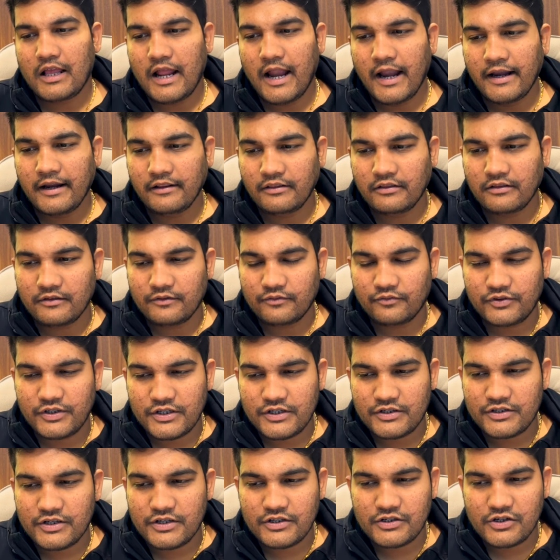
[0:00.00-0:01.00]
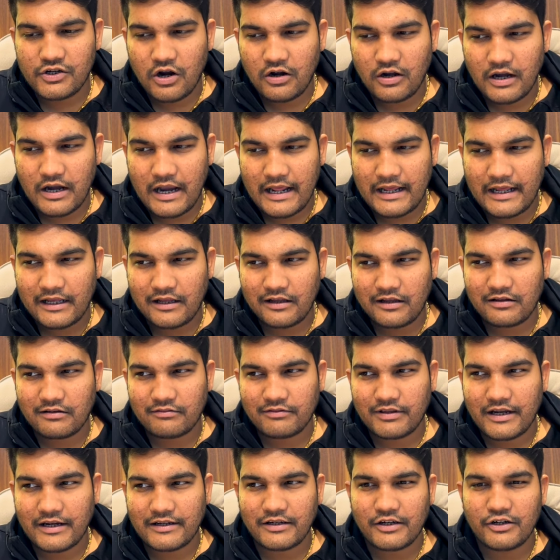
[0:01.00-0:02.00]
And this is not like
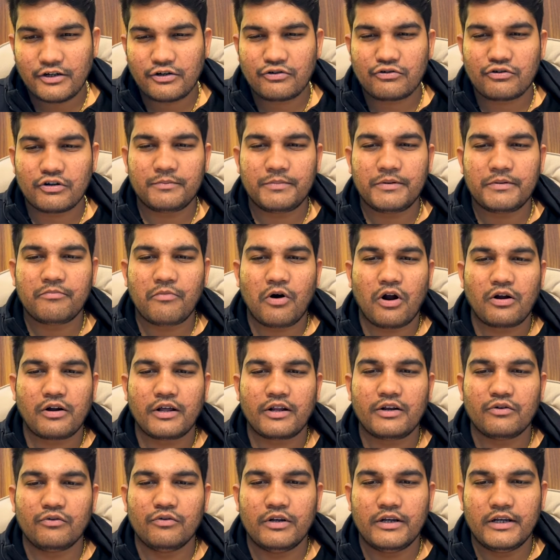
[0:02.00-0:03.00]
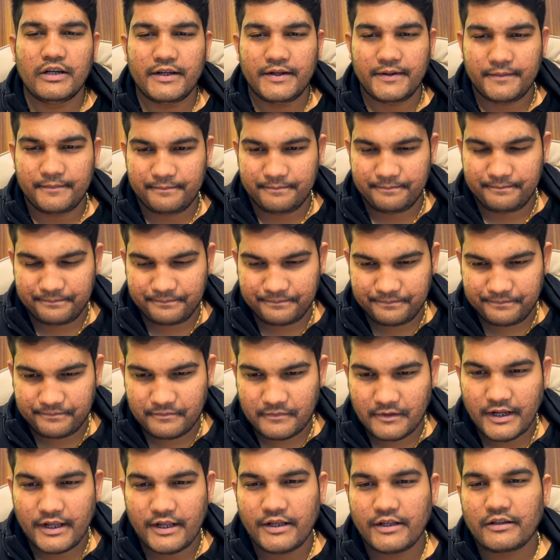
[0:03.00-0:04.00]
that it should be modern only.
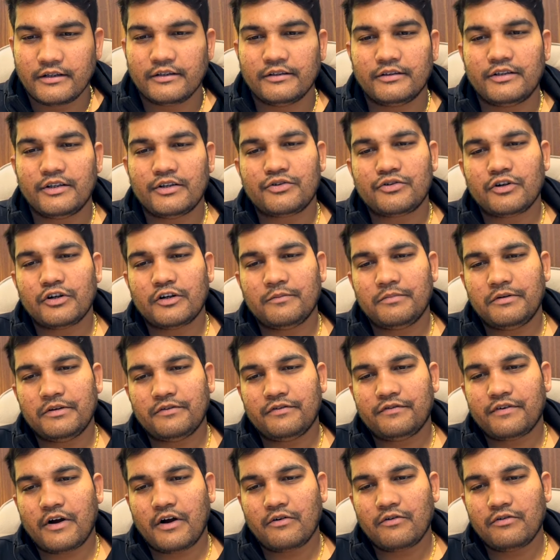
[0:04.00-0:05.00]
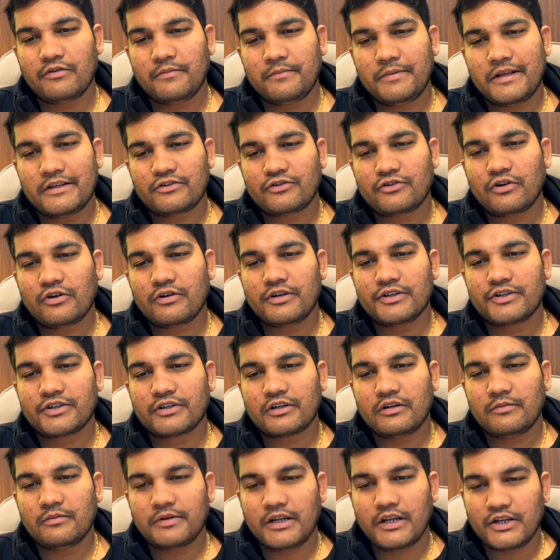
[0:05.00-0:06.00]
This should be found based on
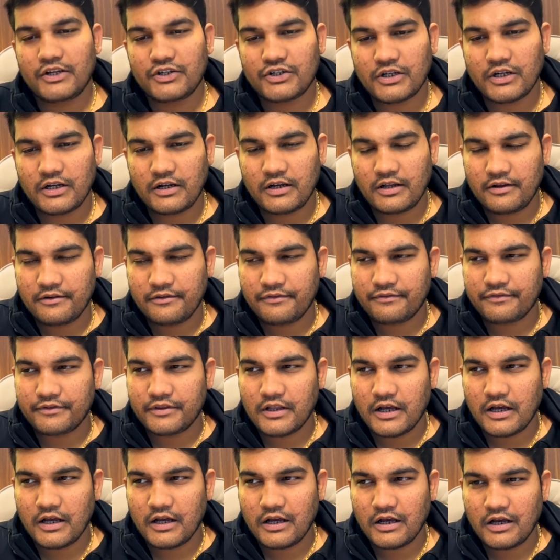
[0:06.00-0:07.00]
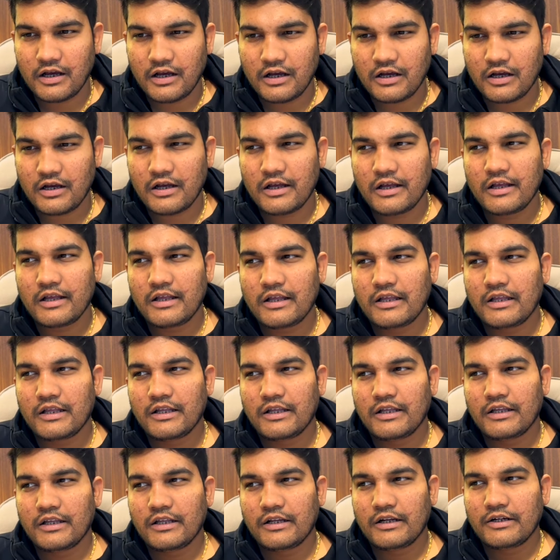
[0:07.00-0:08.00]
discrimination. If the
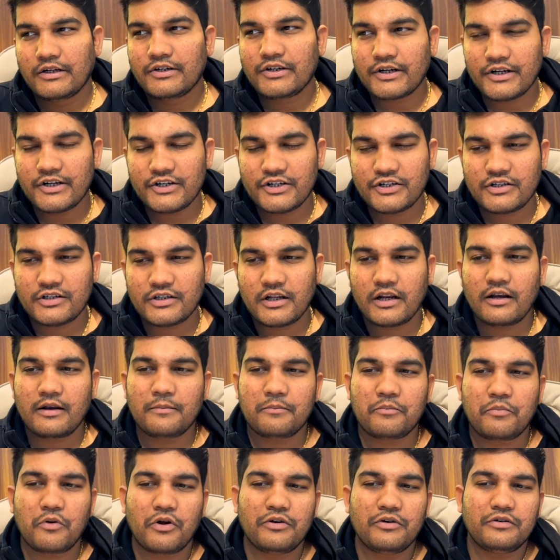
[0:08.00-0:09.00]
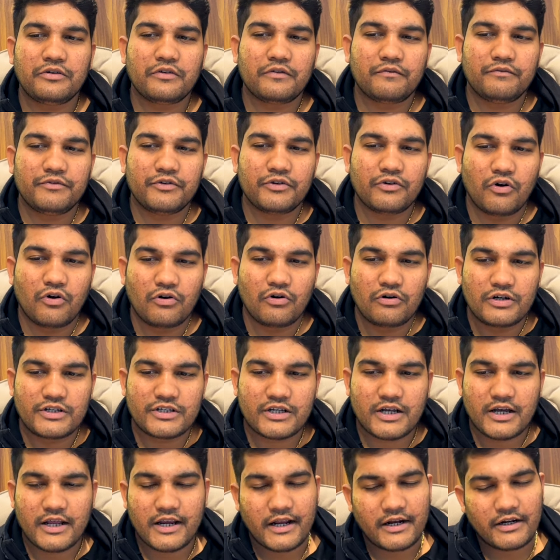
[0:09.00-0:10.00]
traditional point of view holds
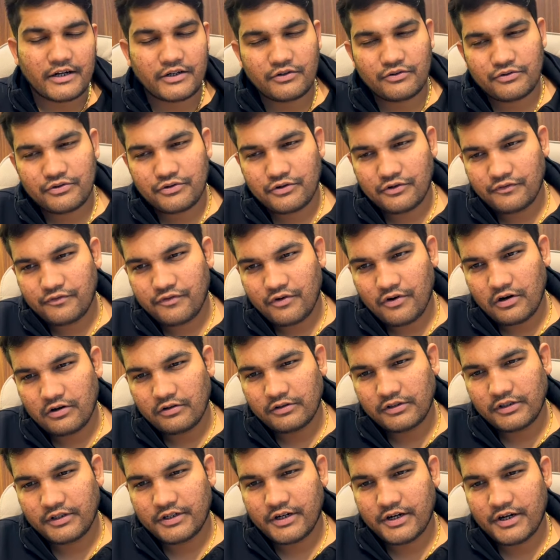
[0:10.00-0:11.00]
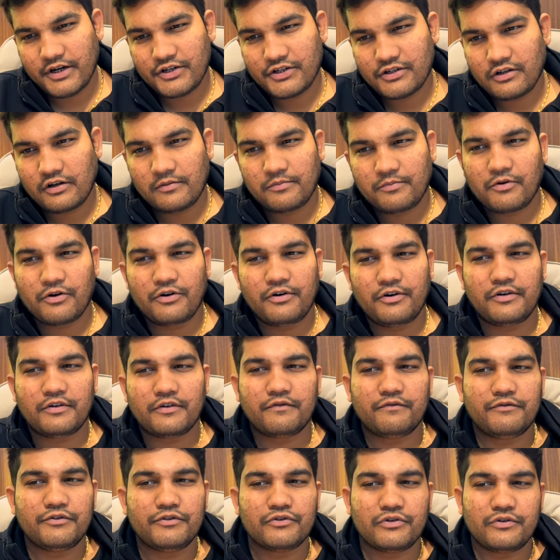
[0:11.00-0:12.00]
correct, you should follow the traditional point
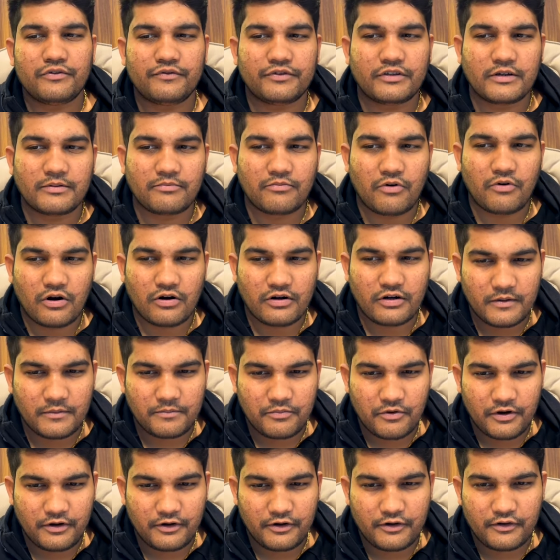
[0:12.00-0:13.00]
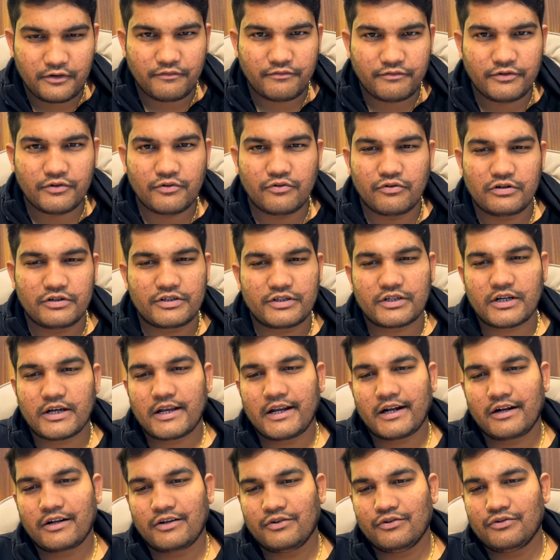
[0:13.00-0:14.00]
of view. If the modern point of view holds
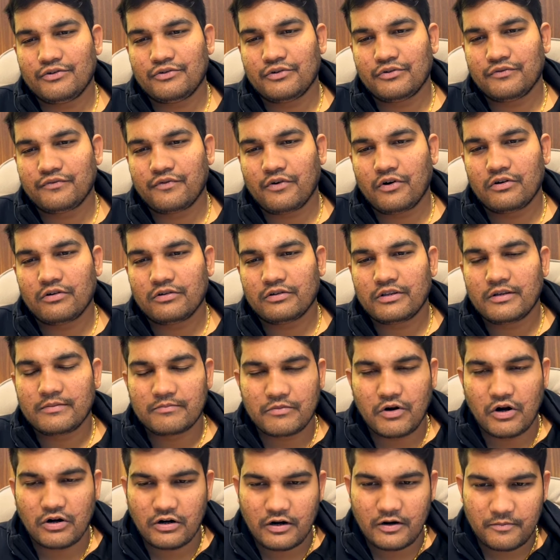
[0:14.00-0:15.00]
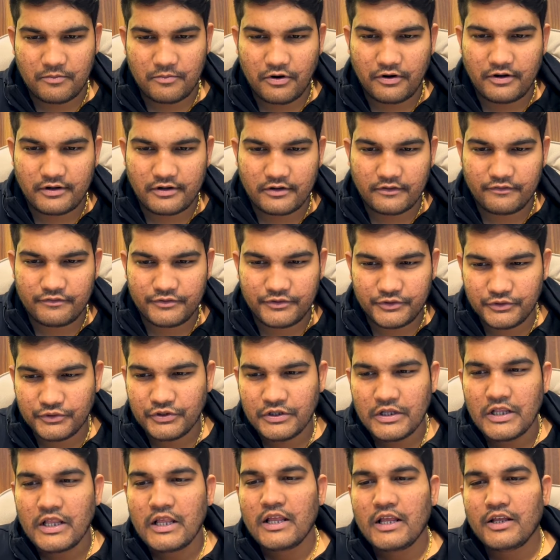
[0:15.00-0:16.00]
correct, you should follow the modern point of view.
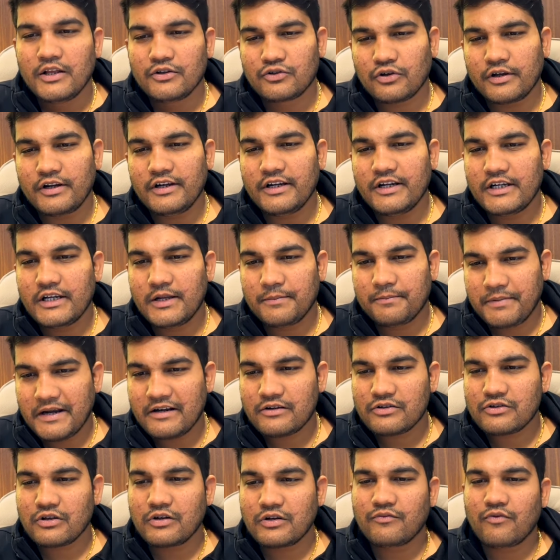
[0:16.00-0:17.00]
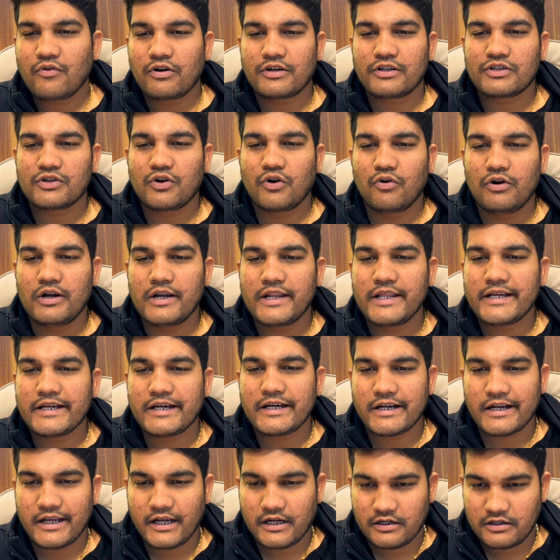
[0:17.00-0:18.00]
So it depends on what is holding
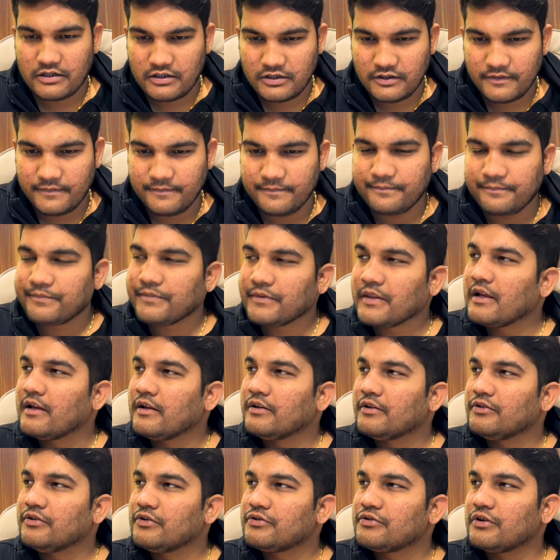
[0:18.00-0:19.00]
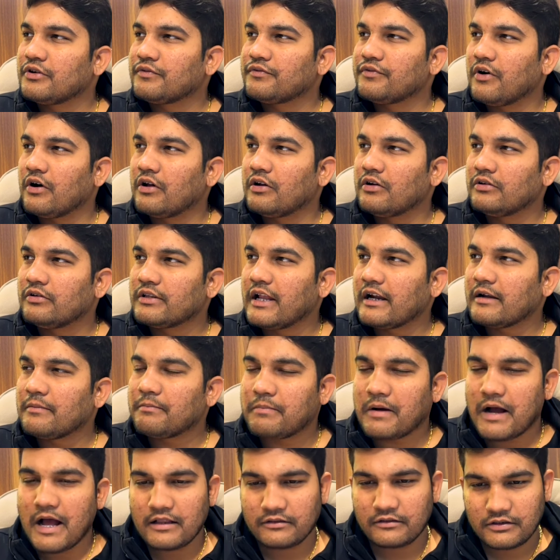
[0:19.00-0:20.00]
correct you should follow that
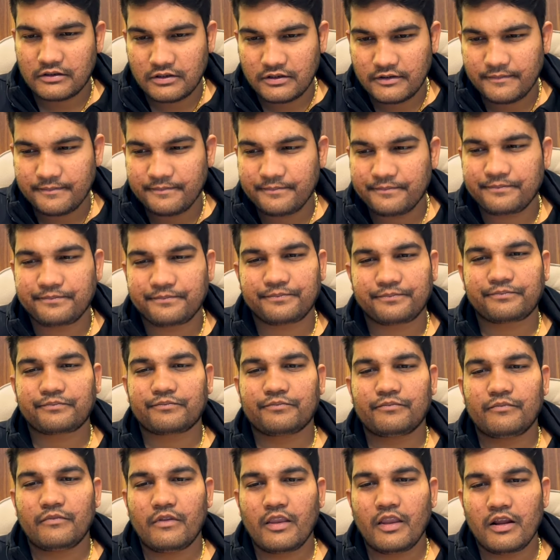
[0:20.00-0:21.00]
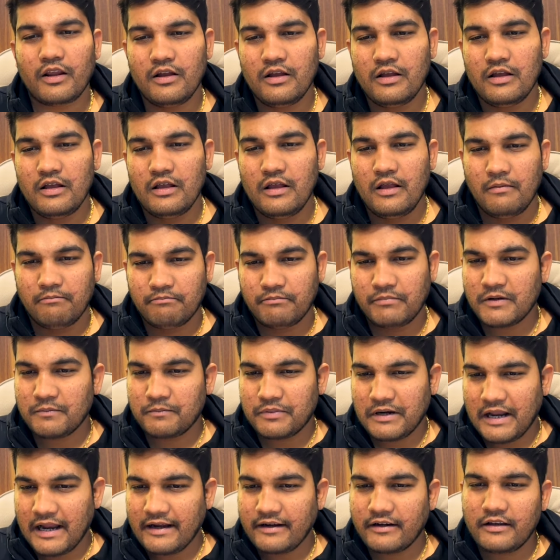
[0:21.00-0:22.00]
path. But
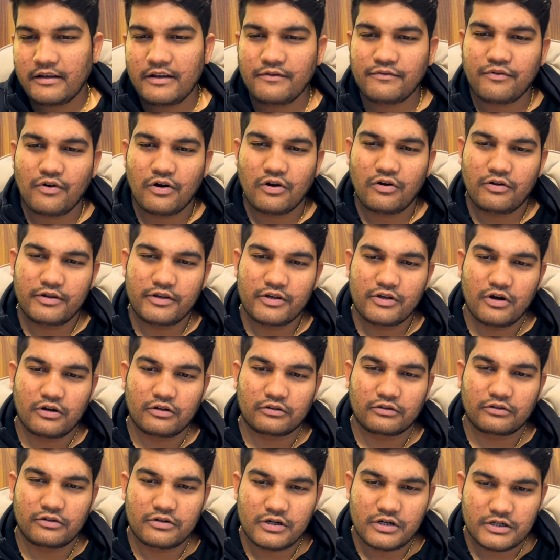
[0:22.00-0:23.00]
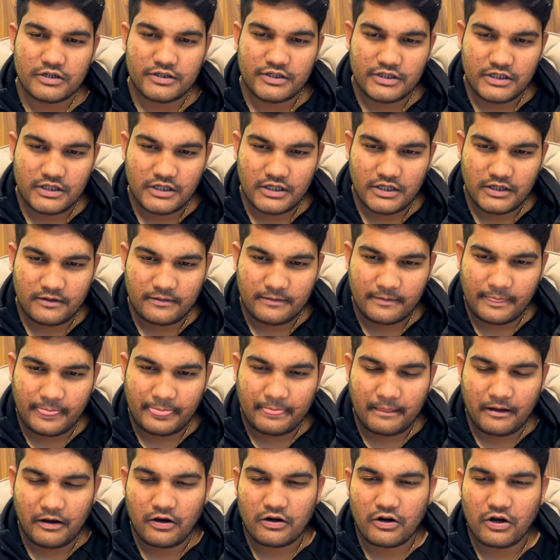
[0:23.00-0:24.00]
blindly following orthodoxy
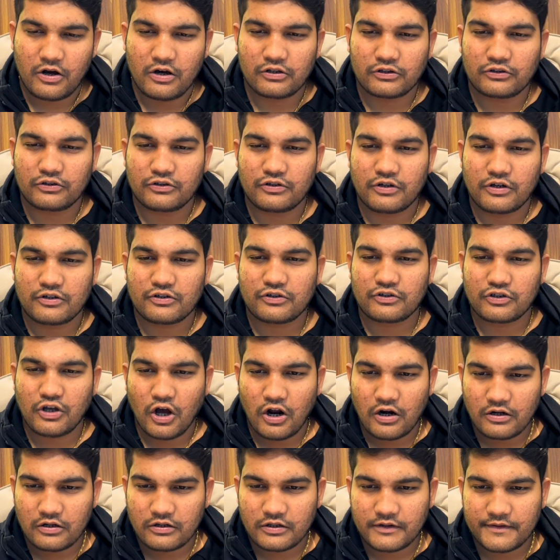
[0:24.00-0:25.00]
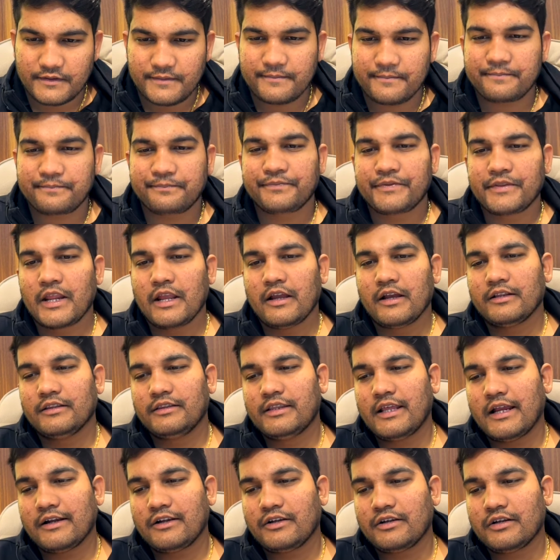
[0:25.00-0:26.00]
or orthodox thought
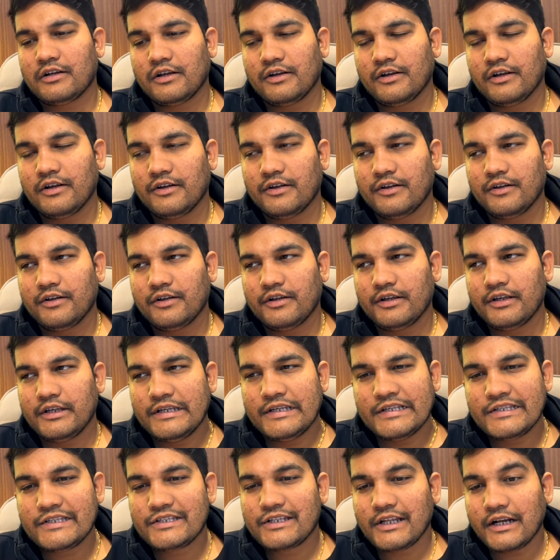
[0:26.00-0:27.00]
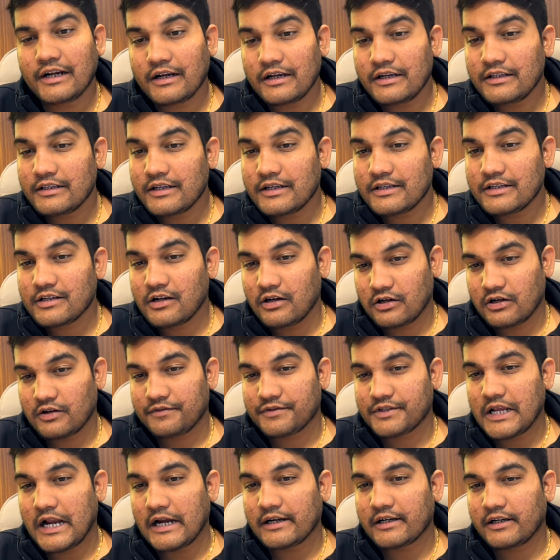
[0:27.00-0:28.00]
that is generally the result of
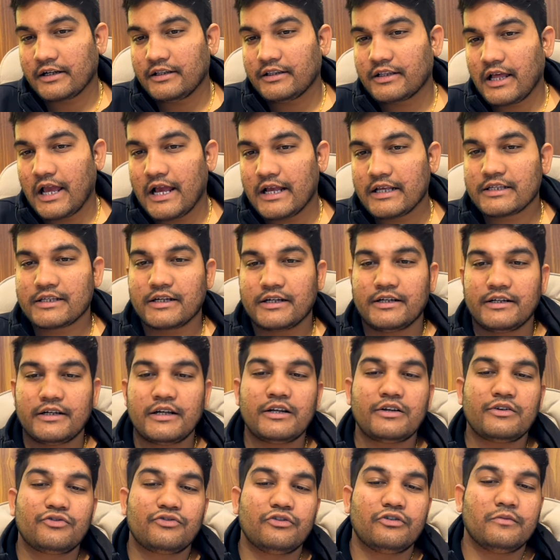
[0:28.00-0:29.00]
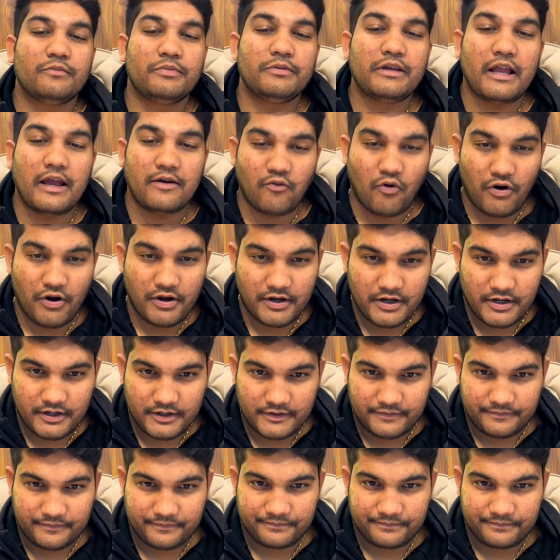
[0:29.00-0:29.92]
Saturn in the ascendant should be avoided.